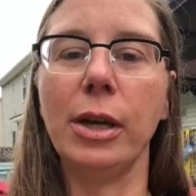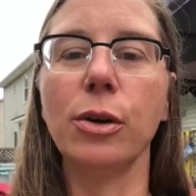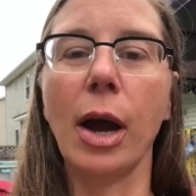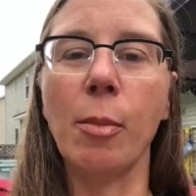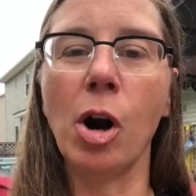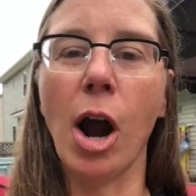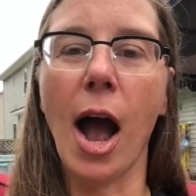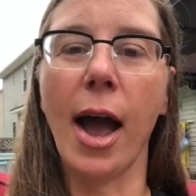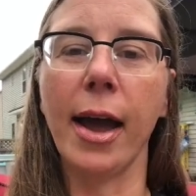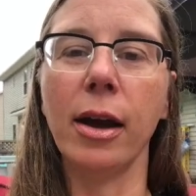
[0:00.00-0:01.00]
either
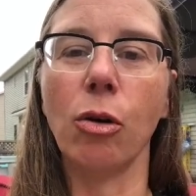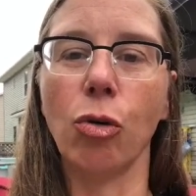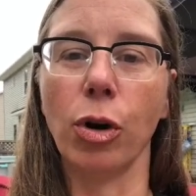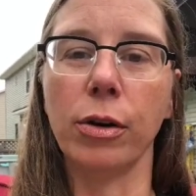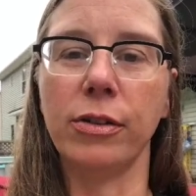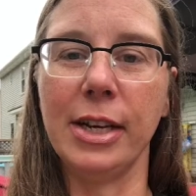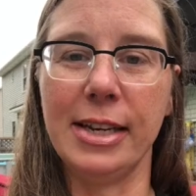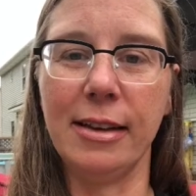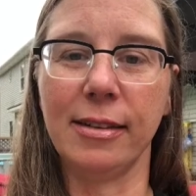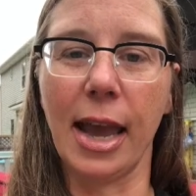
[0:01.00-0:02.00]
MRI or
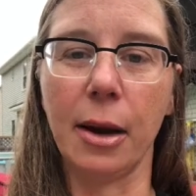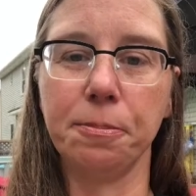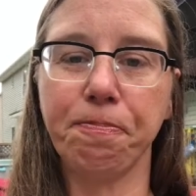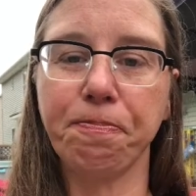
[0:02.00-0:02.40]
CT scan,